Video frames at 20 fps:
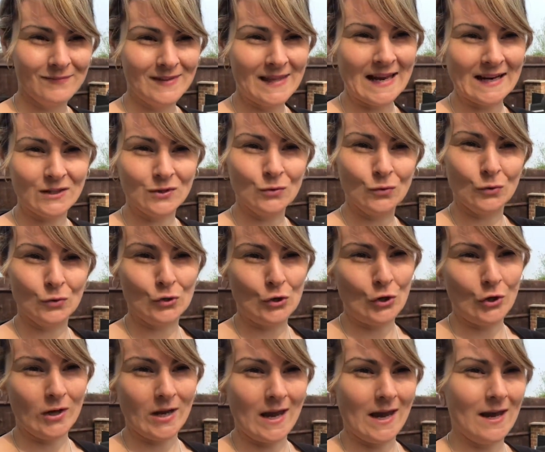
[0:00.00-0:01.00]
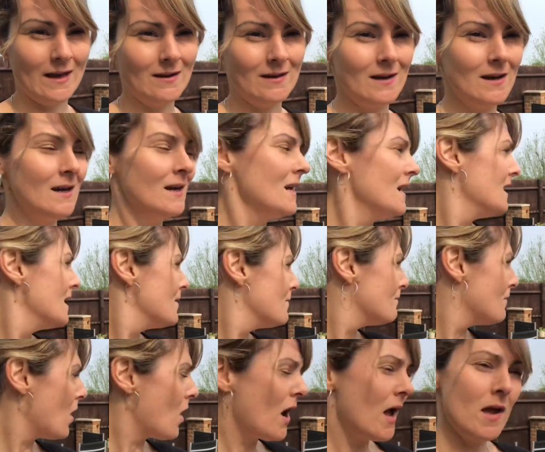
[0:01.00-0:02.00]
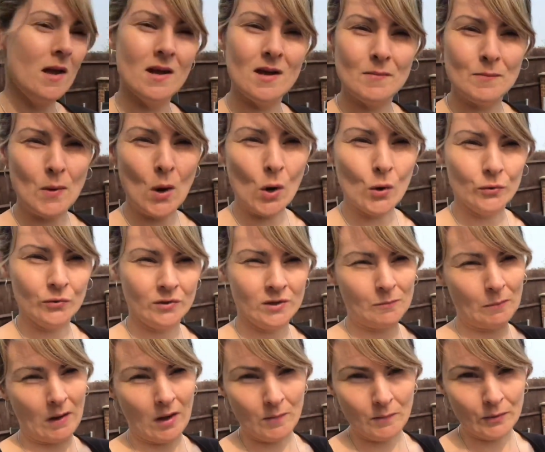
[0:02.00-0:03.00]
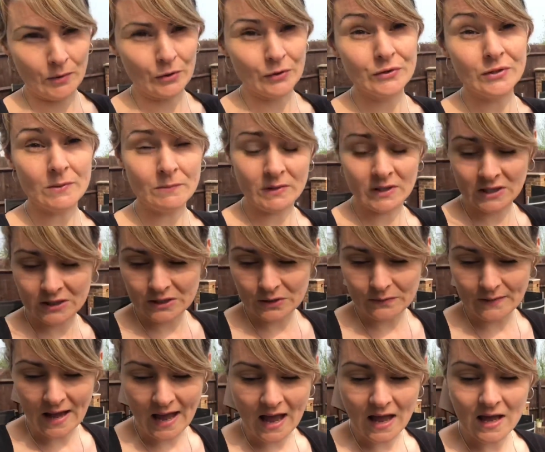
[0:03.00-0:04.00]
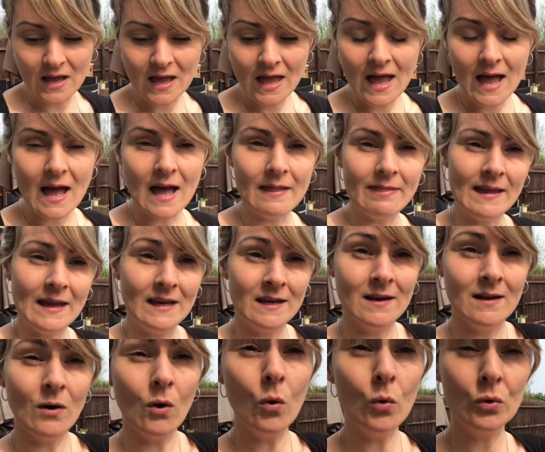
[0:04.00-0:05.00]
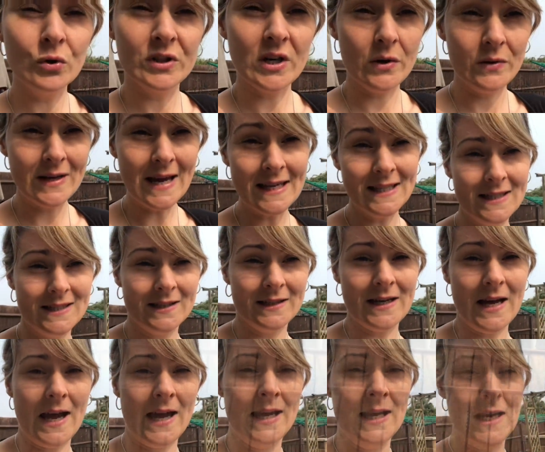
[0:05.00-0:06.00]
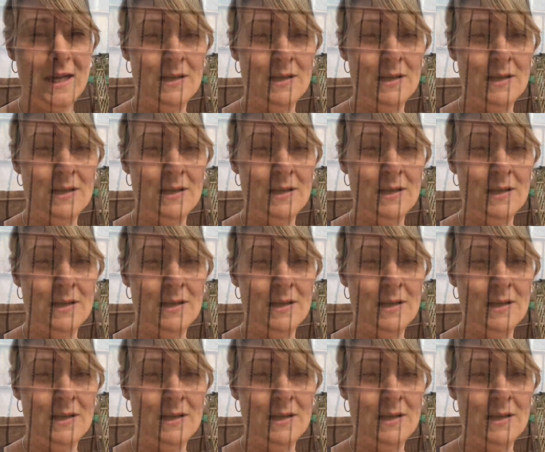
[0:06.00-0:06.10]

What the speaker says: next door took in my pond plant pot, so I'm going to do that. And then also yesterday,